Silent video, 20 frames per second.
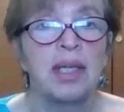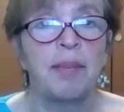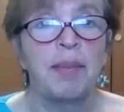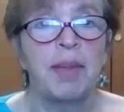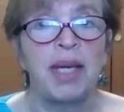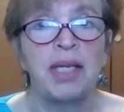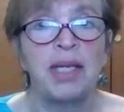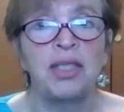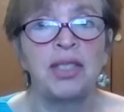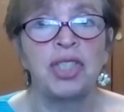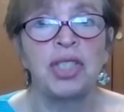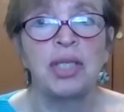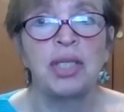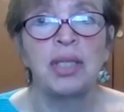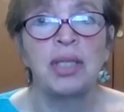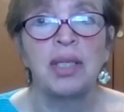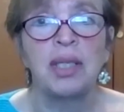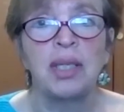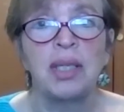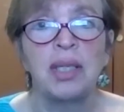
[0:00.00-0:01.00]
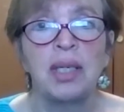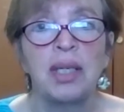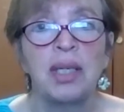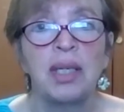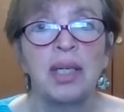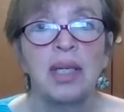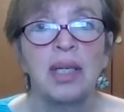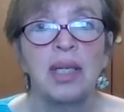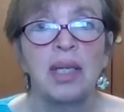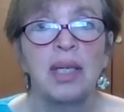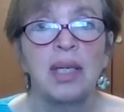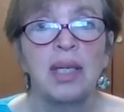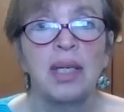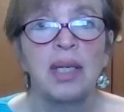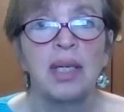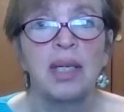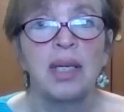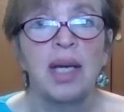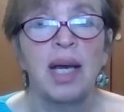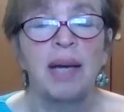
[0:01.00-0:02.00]
Capiche? Mm-hmm.
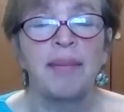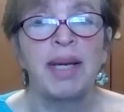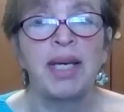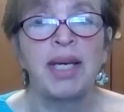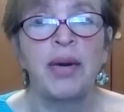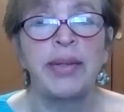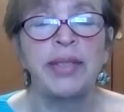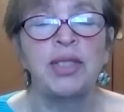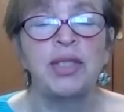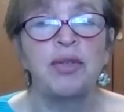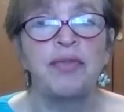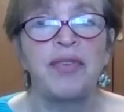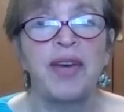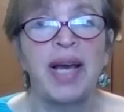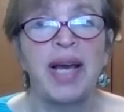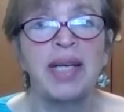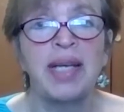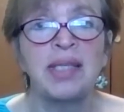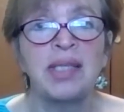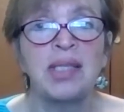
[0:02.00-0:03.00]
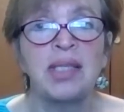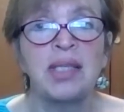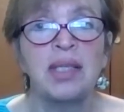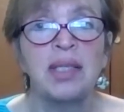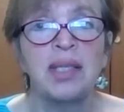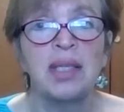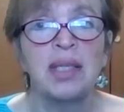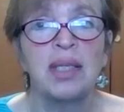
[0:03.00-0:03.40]
Am I going too fast?